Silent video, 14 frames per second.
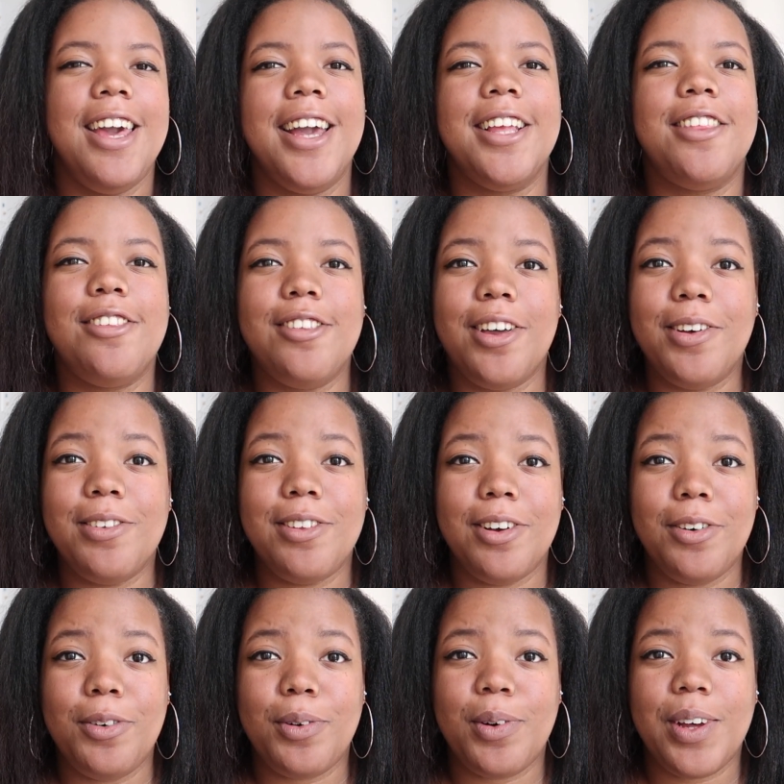It's so, so
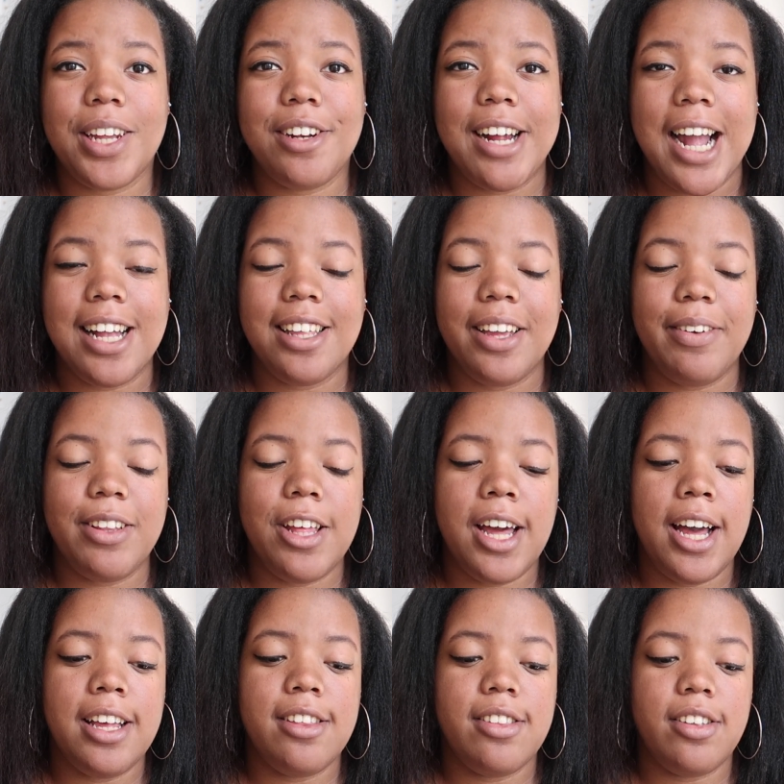cool interacting with you
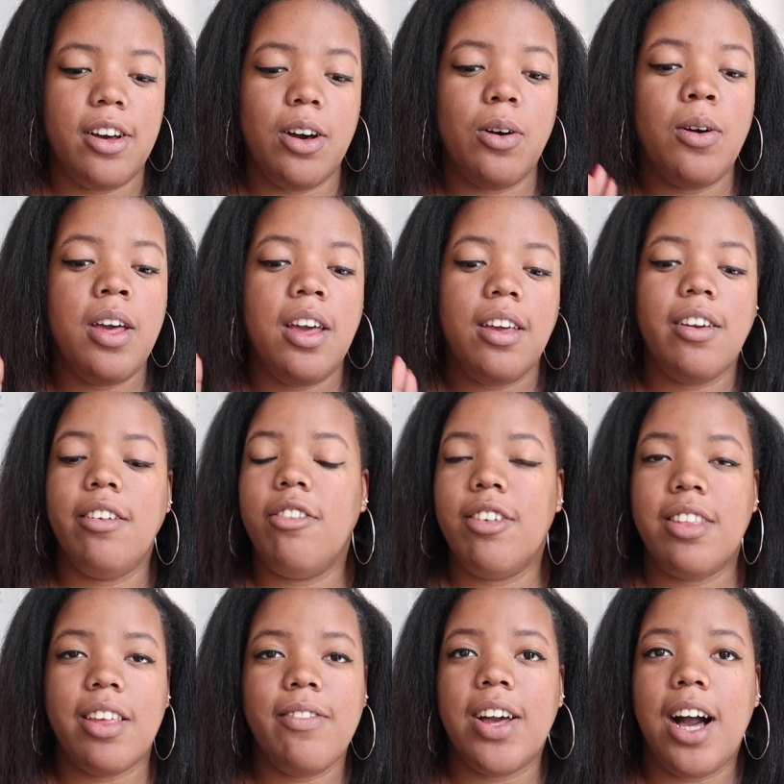guys. So you can
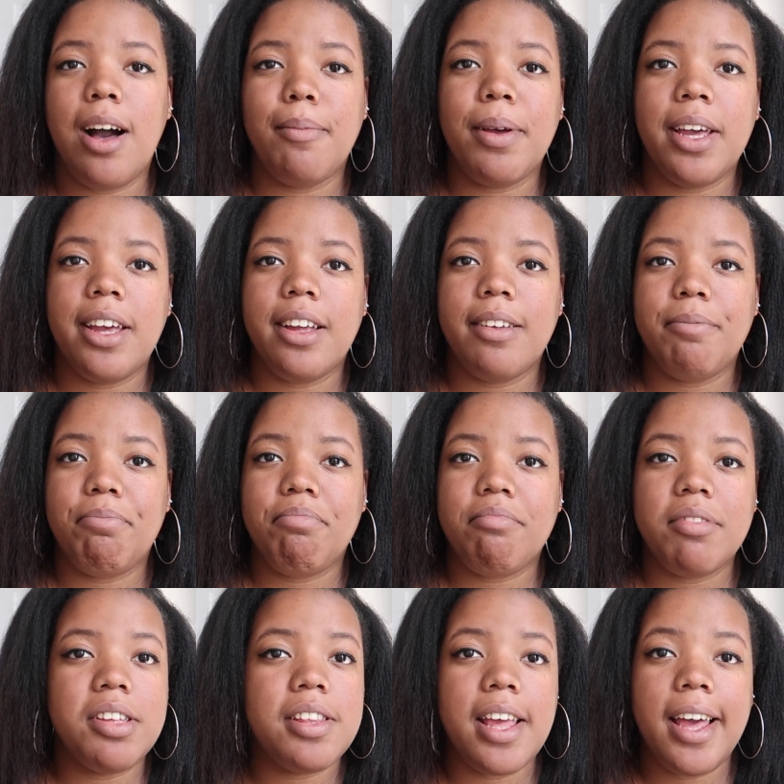just leave a comment
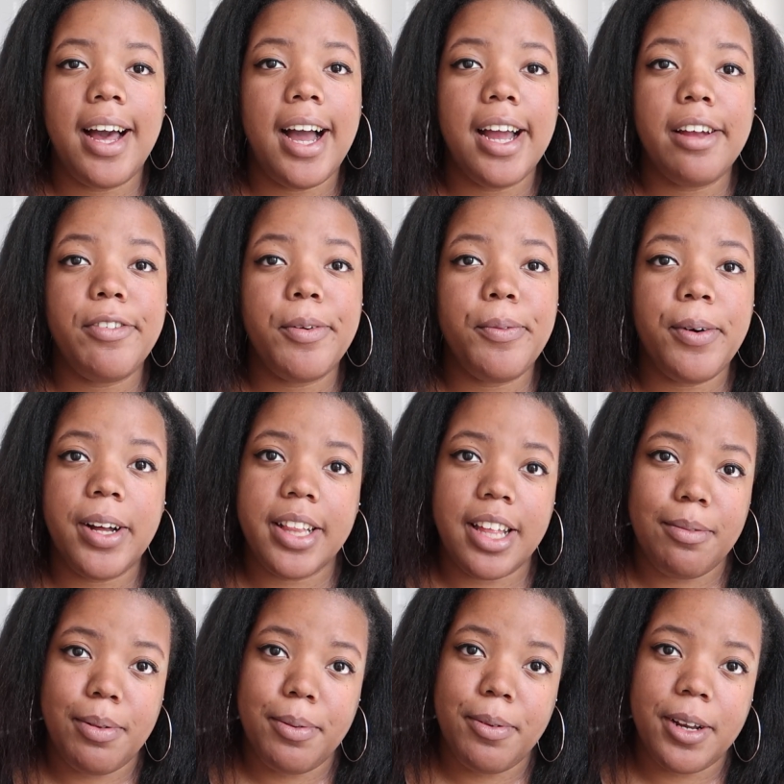to say hi if you want.
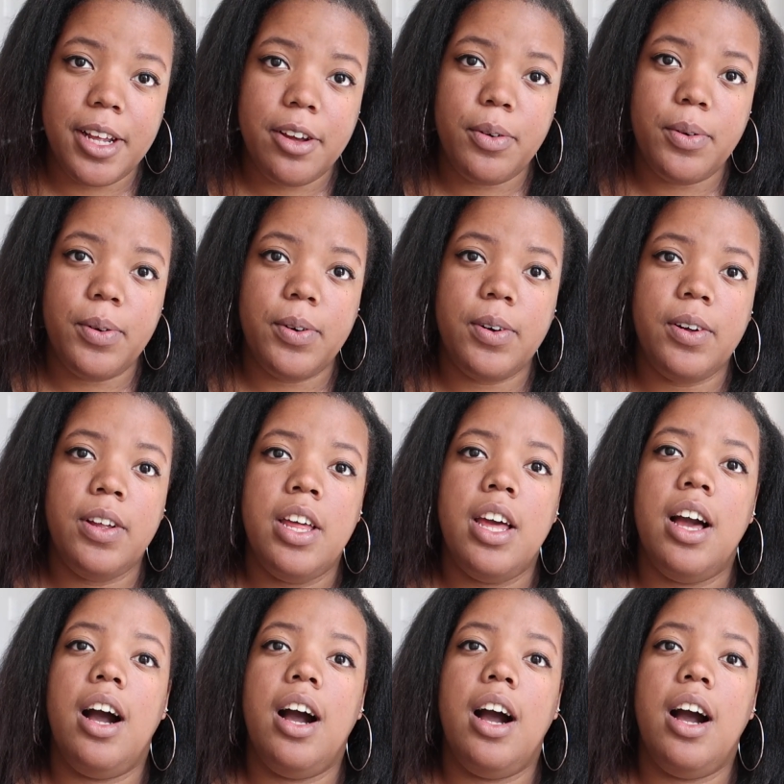That'd be pretty cool.